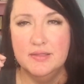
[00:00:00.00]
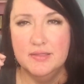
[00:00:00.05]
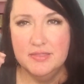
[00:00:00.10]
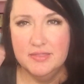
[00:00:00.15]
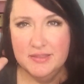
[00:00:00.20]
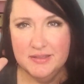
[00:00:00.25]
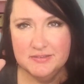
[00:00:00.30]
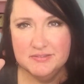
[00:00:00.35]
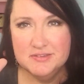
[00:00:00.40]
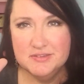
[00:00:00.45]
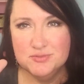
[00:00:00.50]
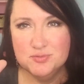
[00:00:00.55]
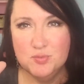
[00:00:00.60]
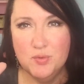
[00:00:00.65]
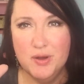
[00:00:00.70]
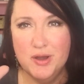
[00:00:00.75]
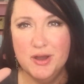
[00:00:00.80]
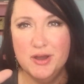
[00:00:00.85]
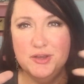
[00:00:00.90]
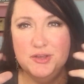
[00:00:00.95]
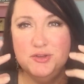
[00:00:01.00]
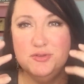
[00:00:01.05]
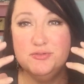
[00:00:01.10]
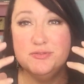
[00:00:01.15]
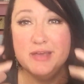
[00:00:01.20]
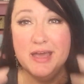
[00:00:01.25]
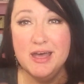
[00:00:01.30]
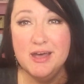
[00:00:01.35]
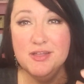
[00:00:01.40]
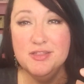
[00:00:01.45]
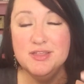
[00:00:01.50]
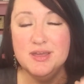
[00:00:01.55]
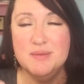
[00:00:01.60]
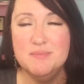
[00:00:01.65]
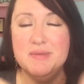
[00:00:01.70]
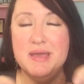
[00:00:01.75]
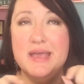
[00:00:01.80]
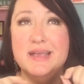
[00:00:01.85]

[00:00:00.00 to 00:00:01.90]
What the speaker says: This is where you tell them